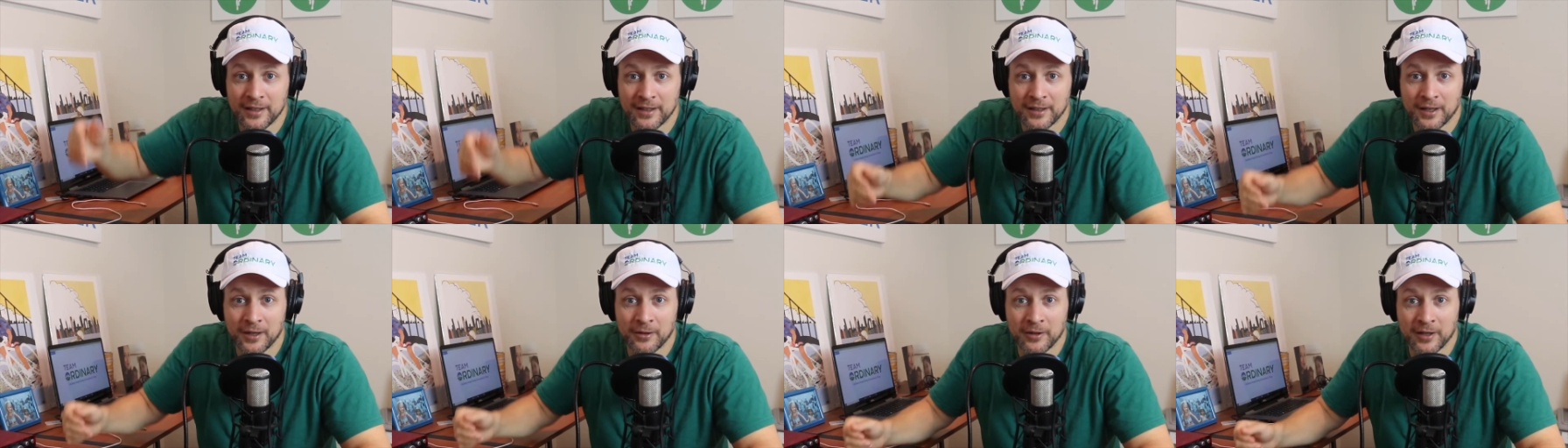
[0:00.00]

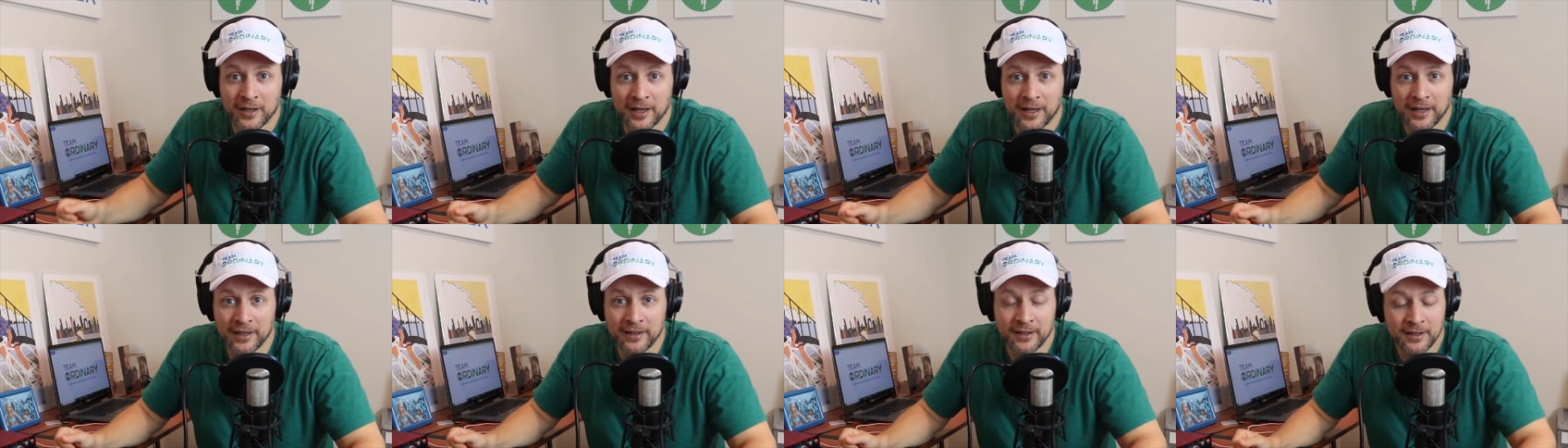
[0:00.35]
going
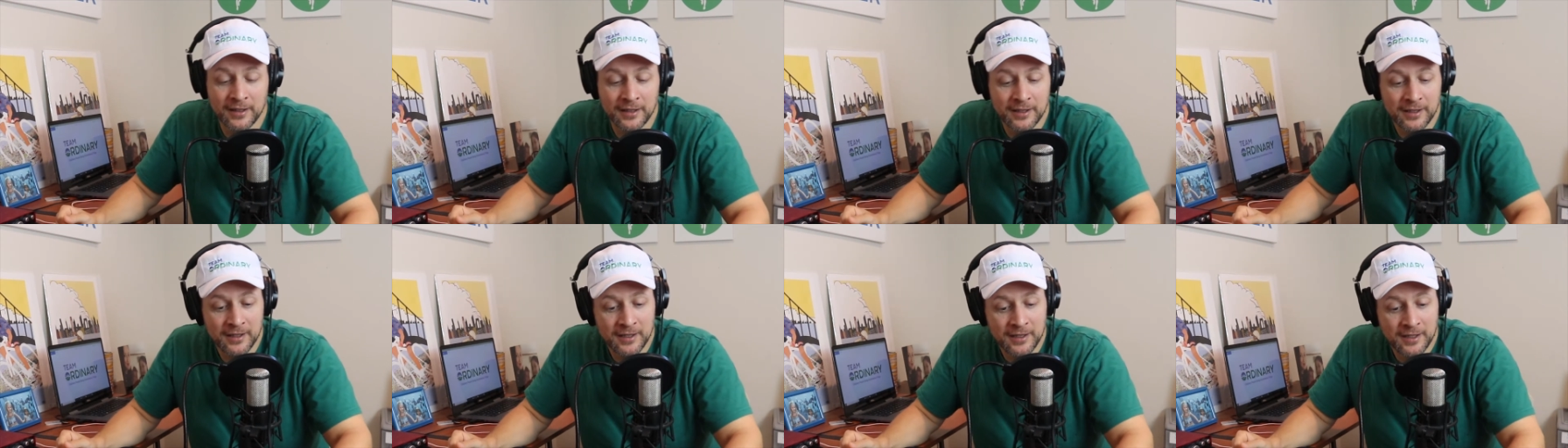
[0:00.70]
on
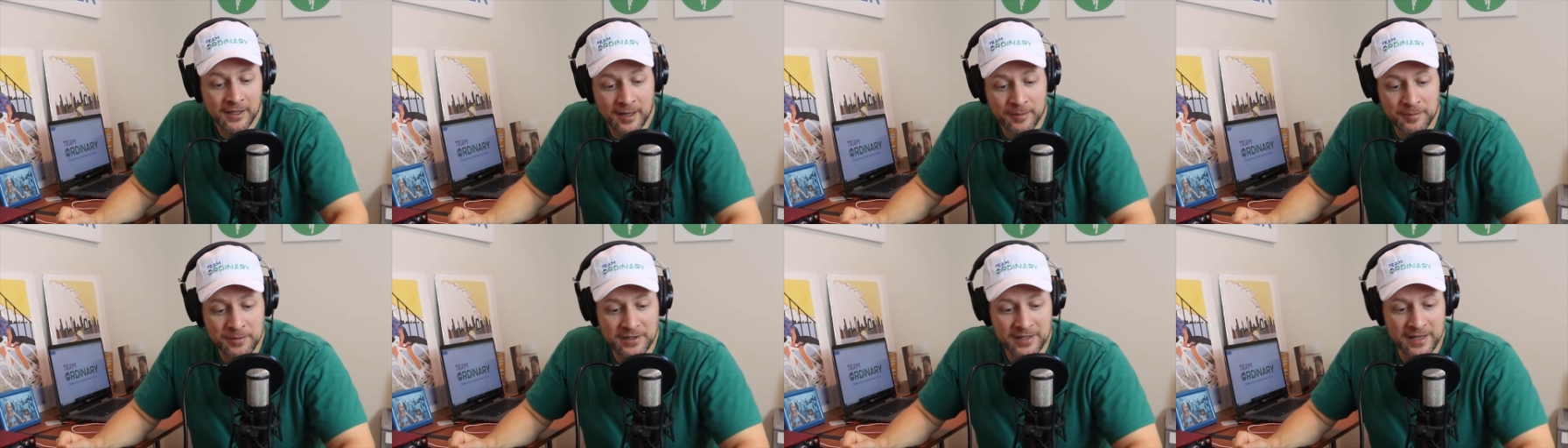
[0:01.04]

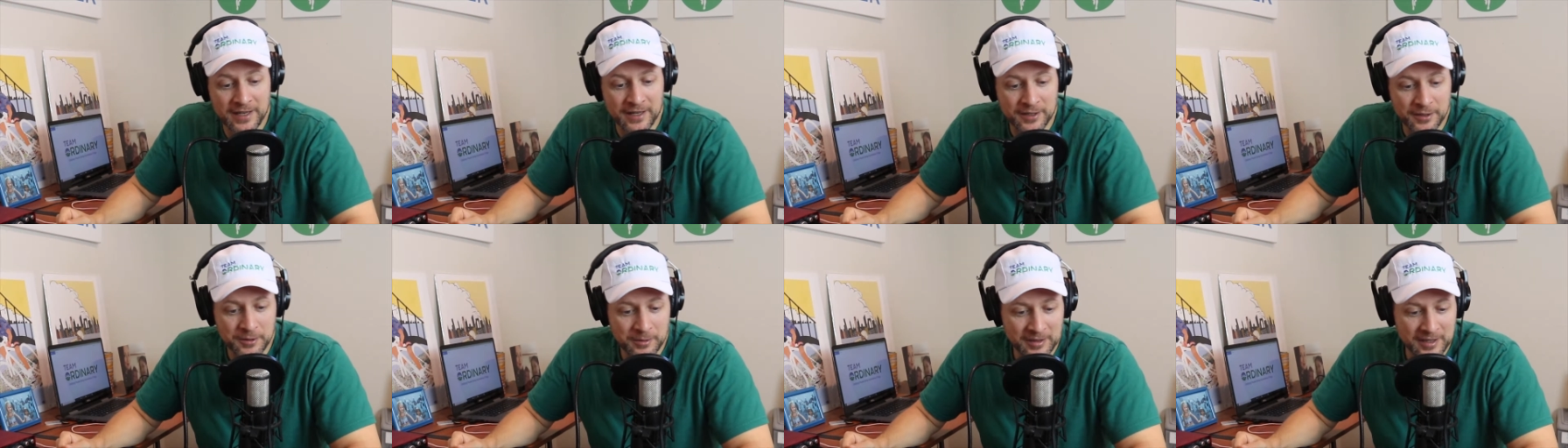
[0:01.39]

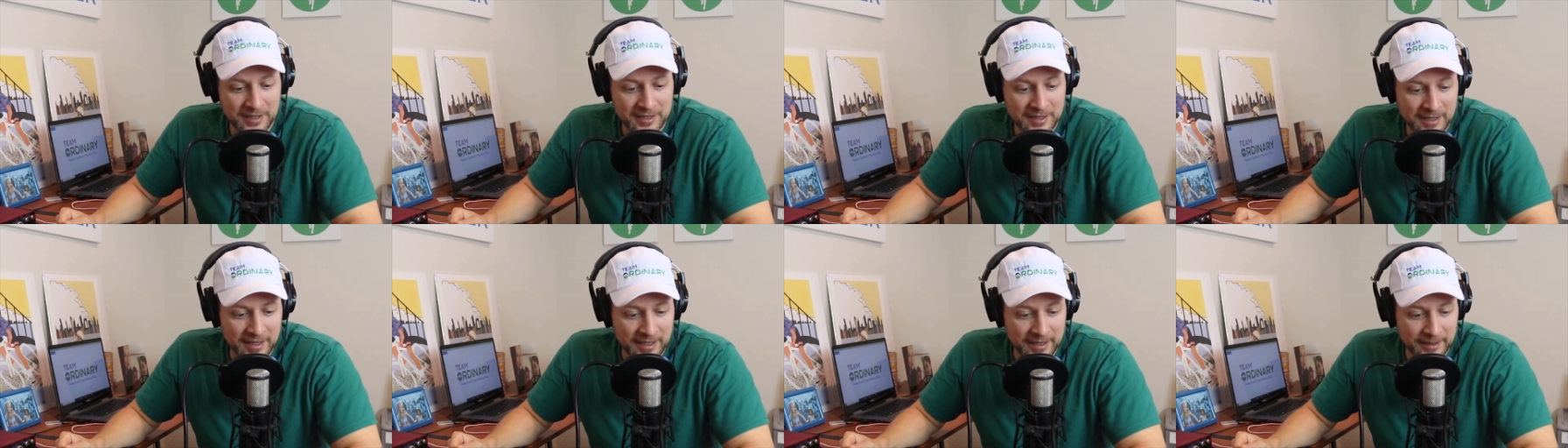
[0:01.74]
upstairs with
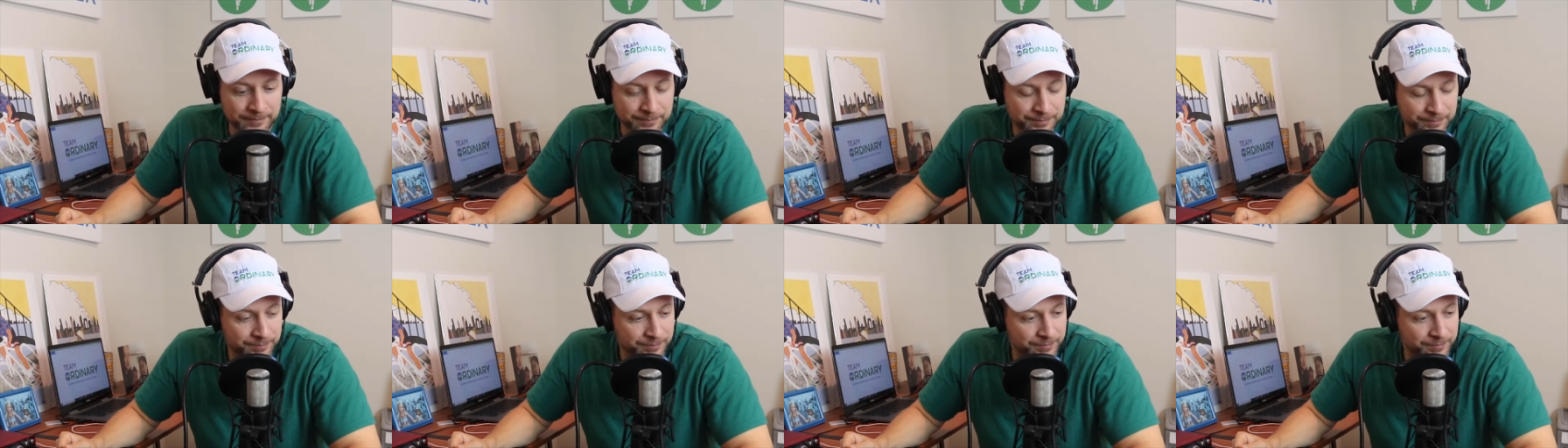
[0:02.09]
this kid.